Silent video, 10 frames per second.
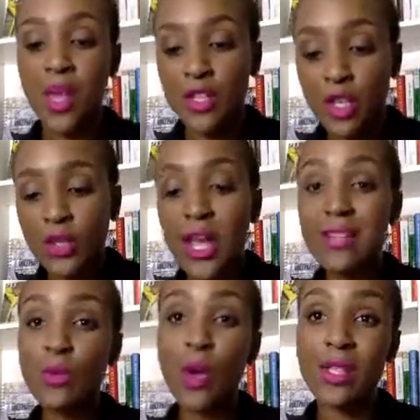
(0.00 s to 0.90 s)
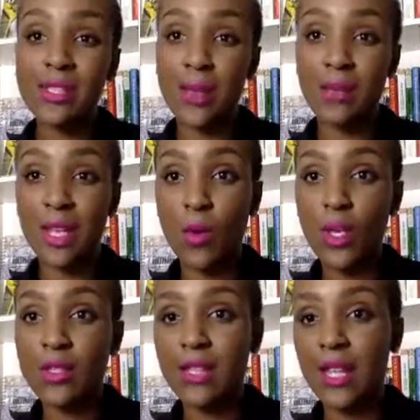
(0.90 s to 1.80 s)
So that's one tip that I
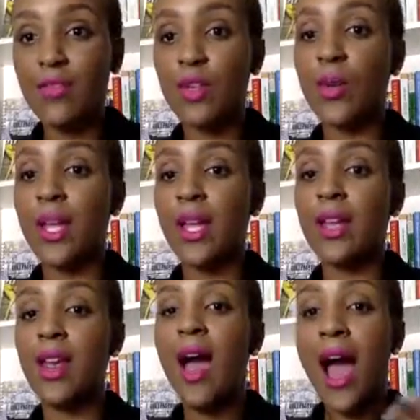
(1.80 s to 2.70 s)
wanted to give you in